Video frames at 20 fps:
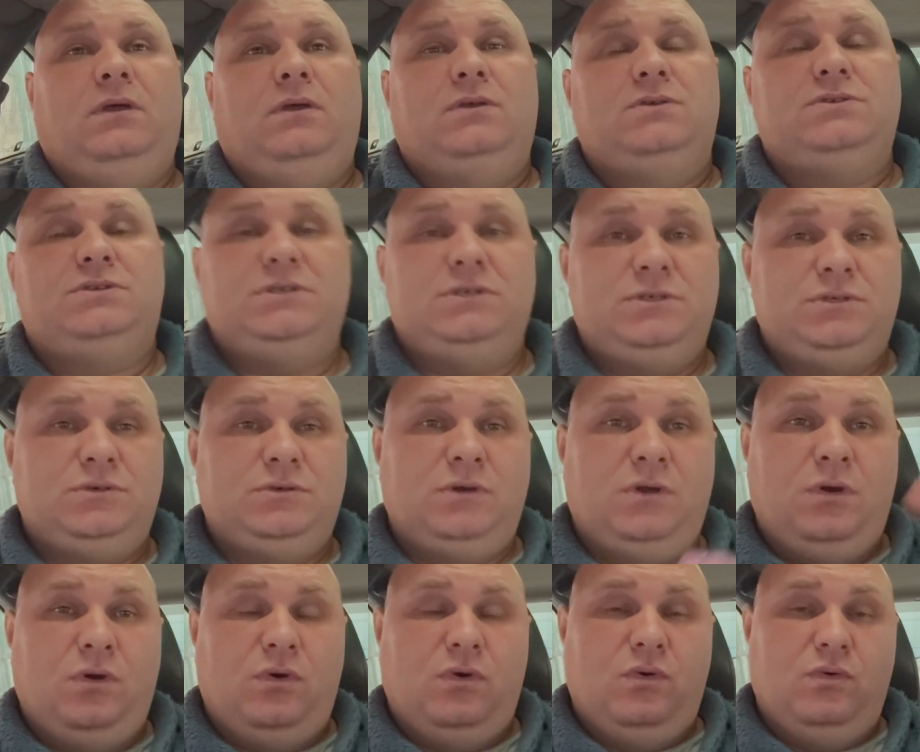she should
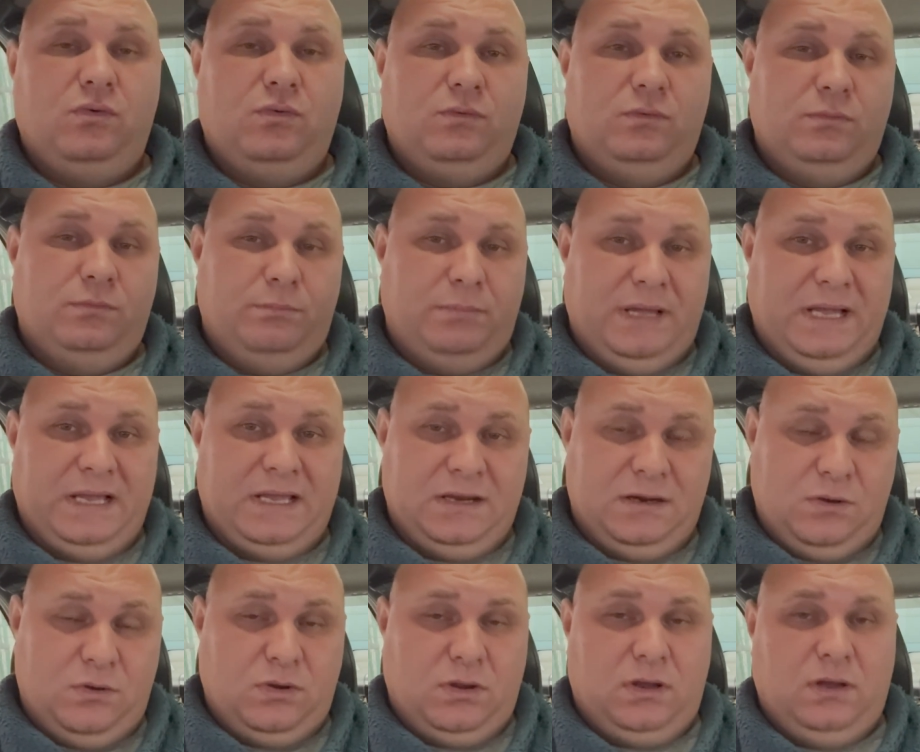go back in
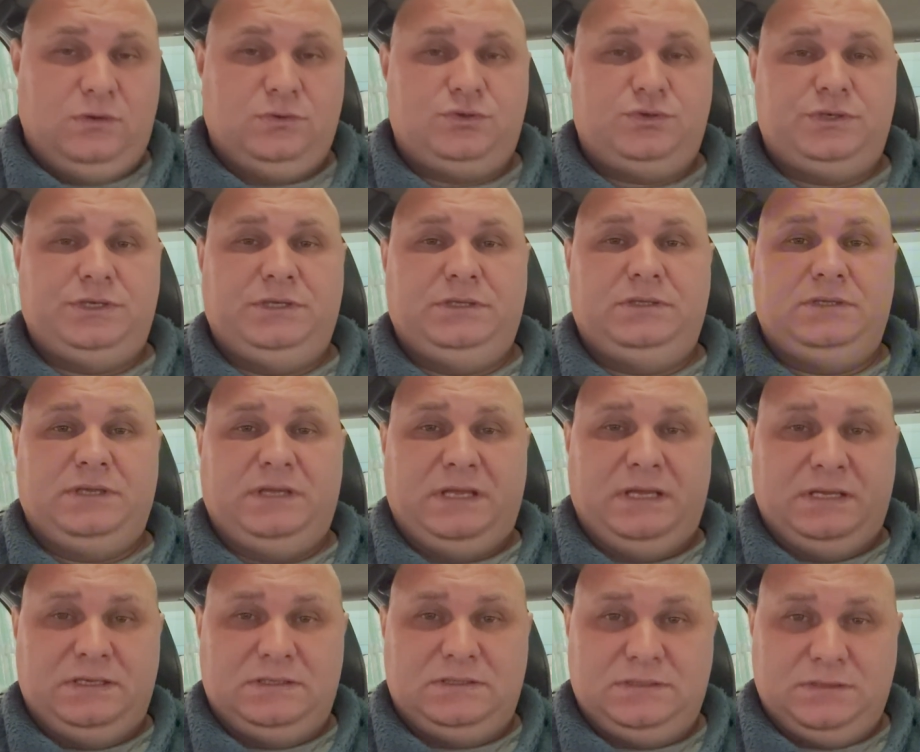our country to
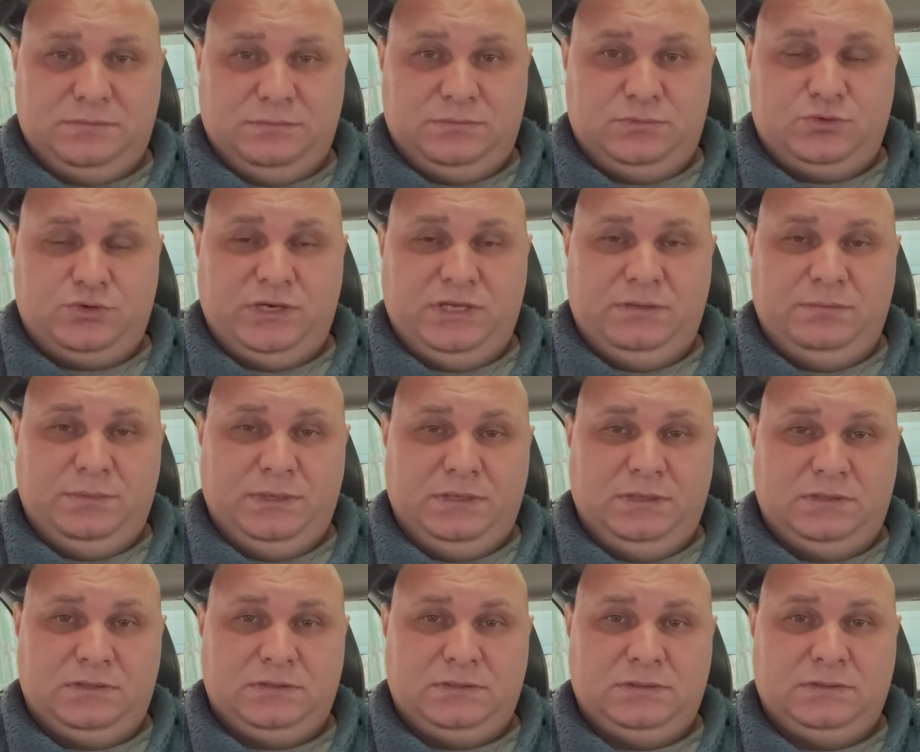get some
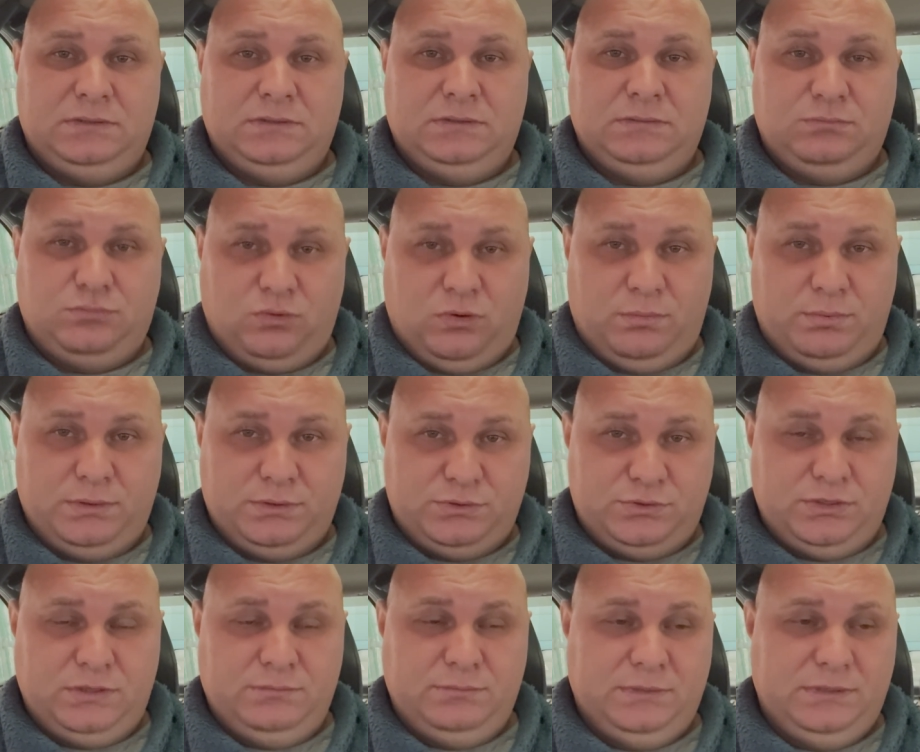treatment, proper
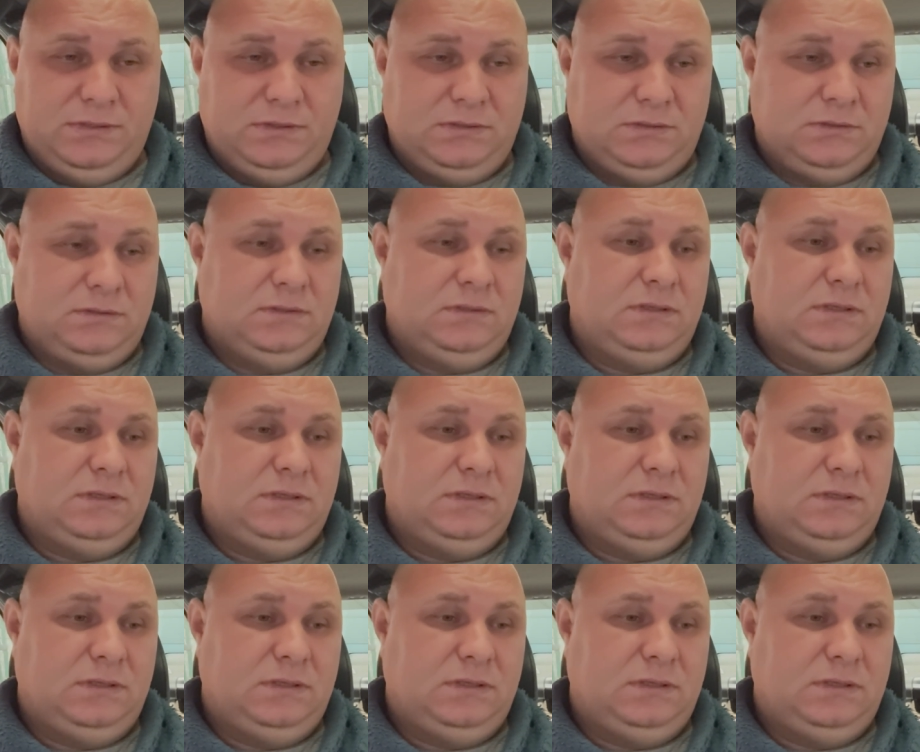treatment,